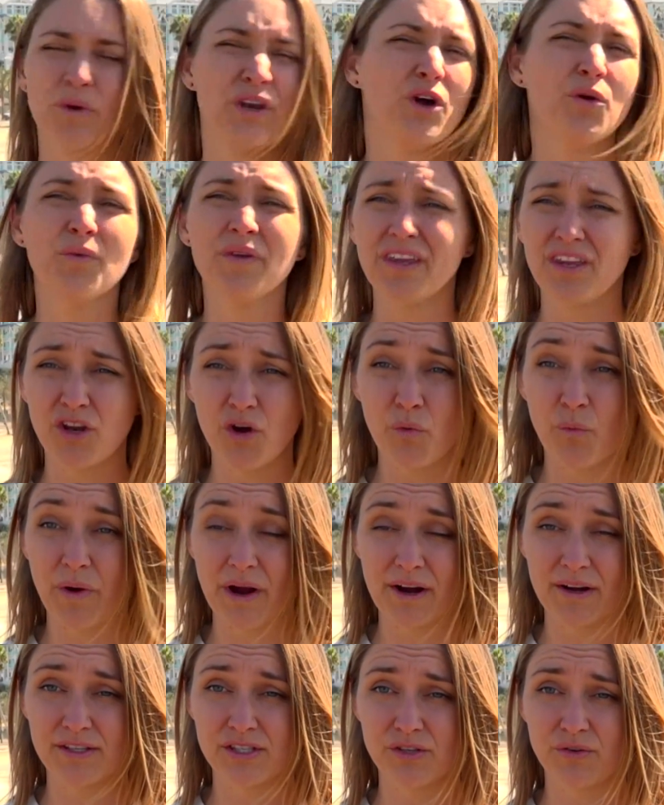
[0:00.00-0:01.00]
We don't really know
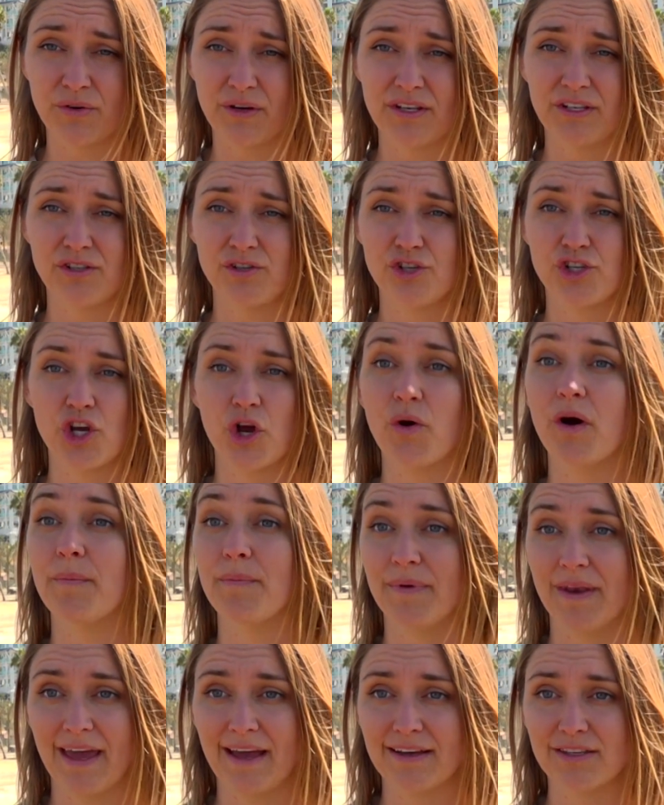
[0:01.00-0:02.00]
where it's going to show up
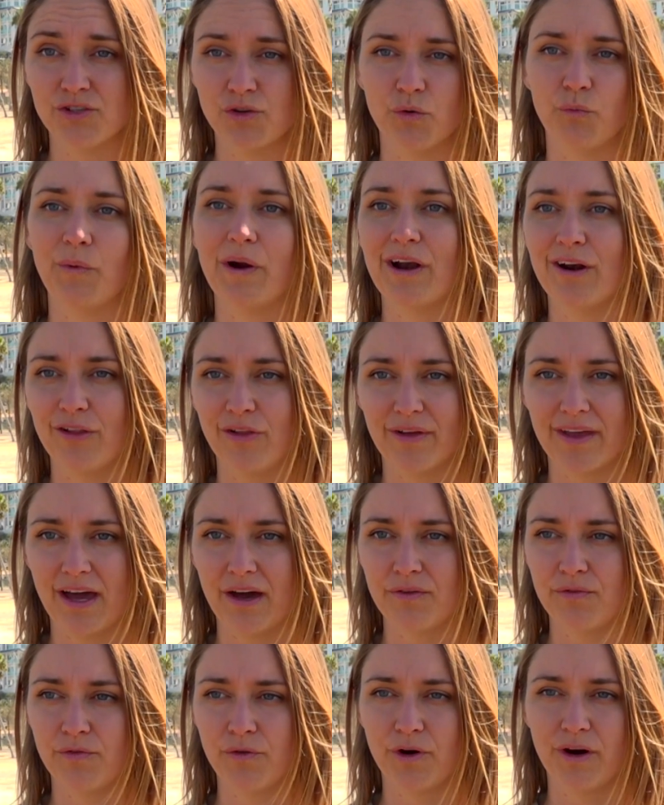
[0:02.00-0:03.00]
next or where to look
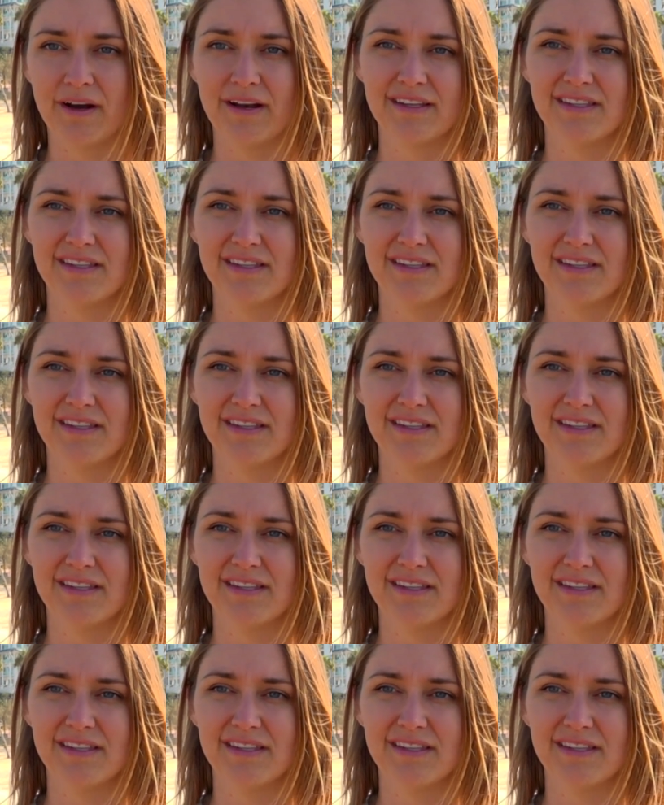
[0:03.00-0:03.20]
out for it.